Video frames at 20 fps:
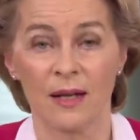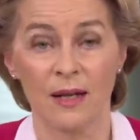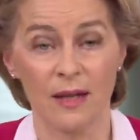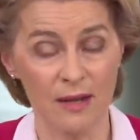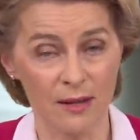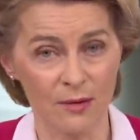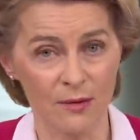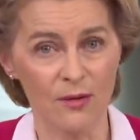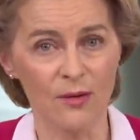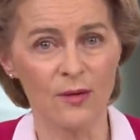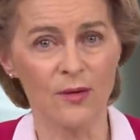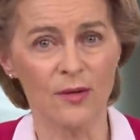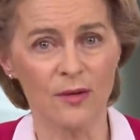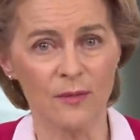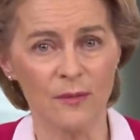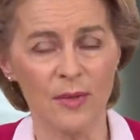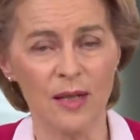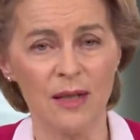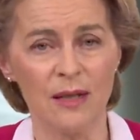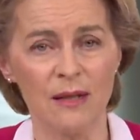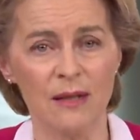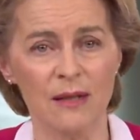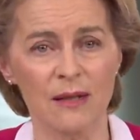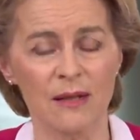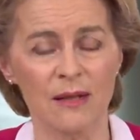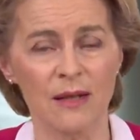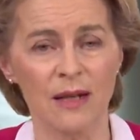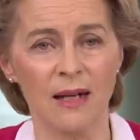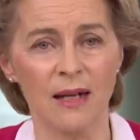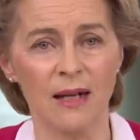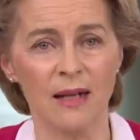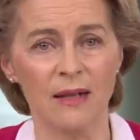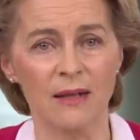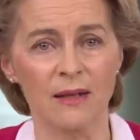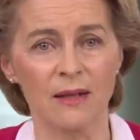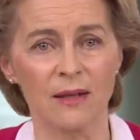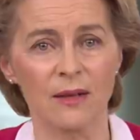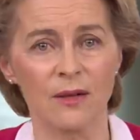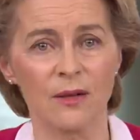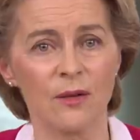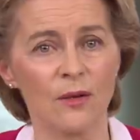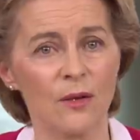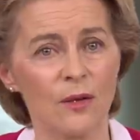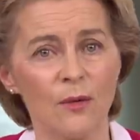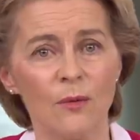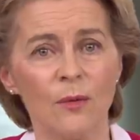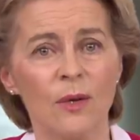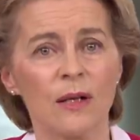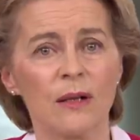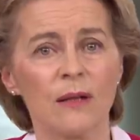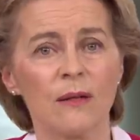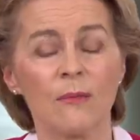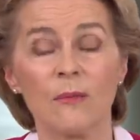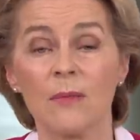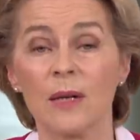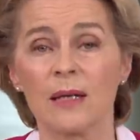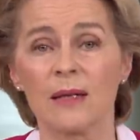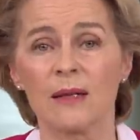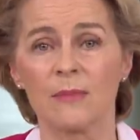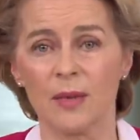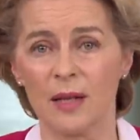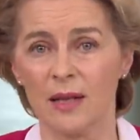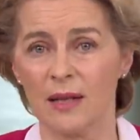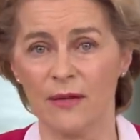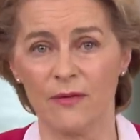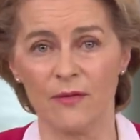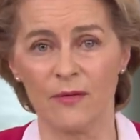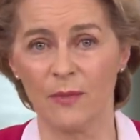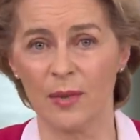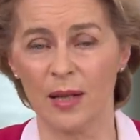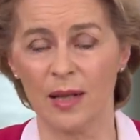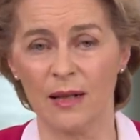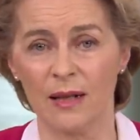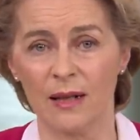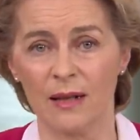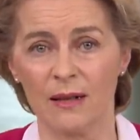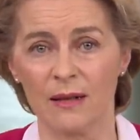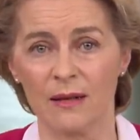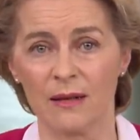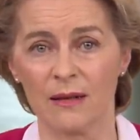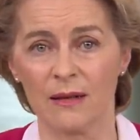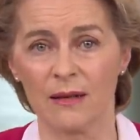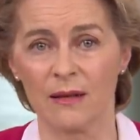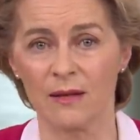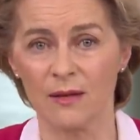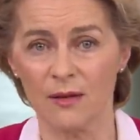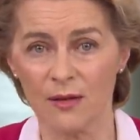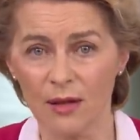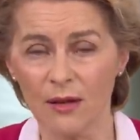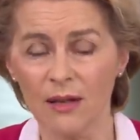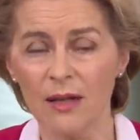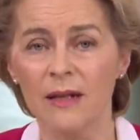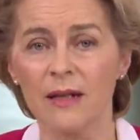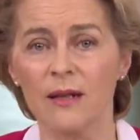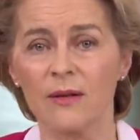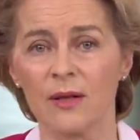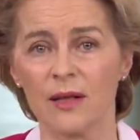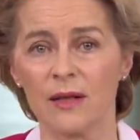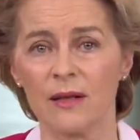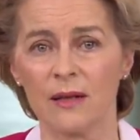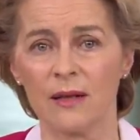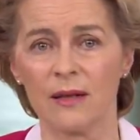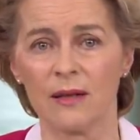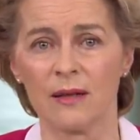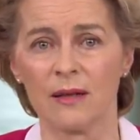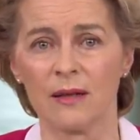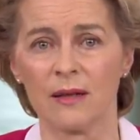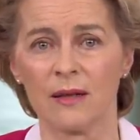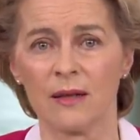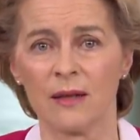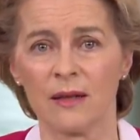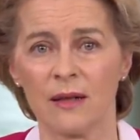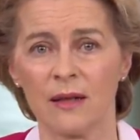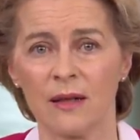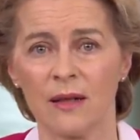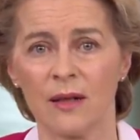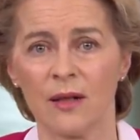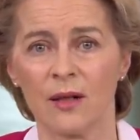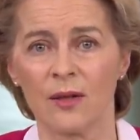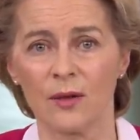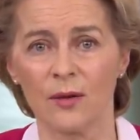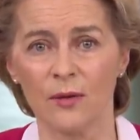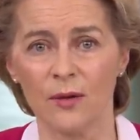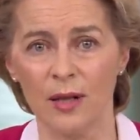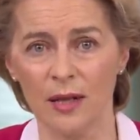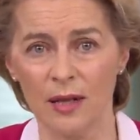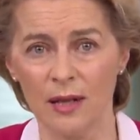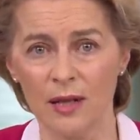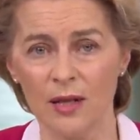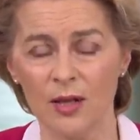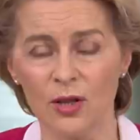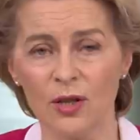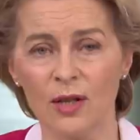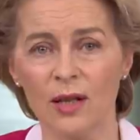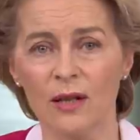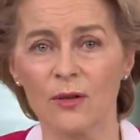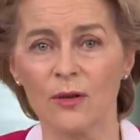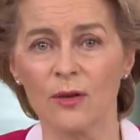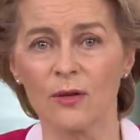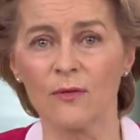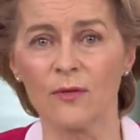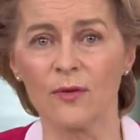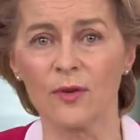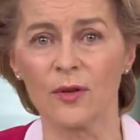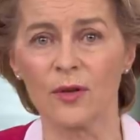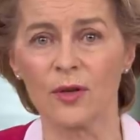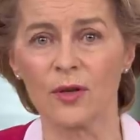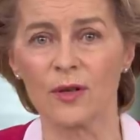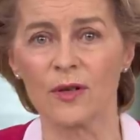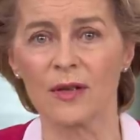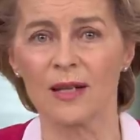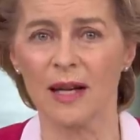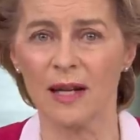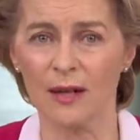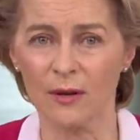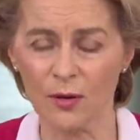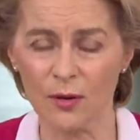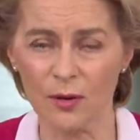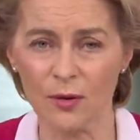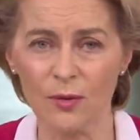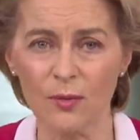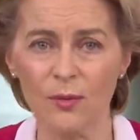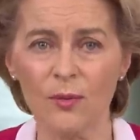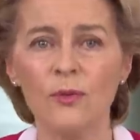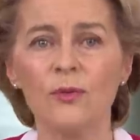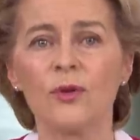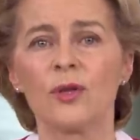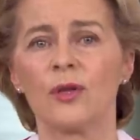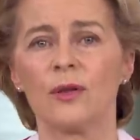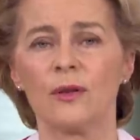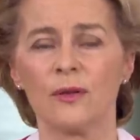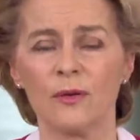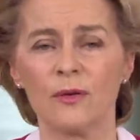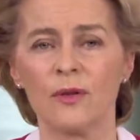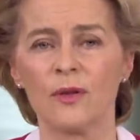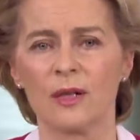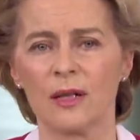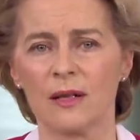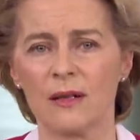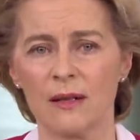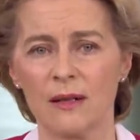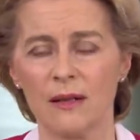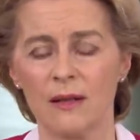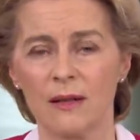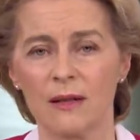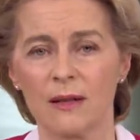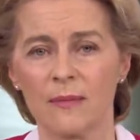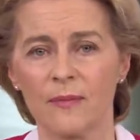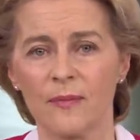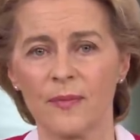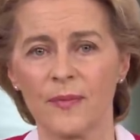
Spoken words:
It also means that no one must be left behind. Solidarity, cohesion, and convergence are crucial to succeed.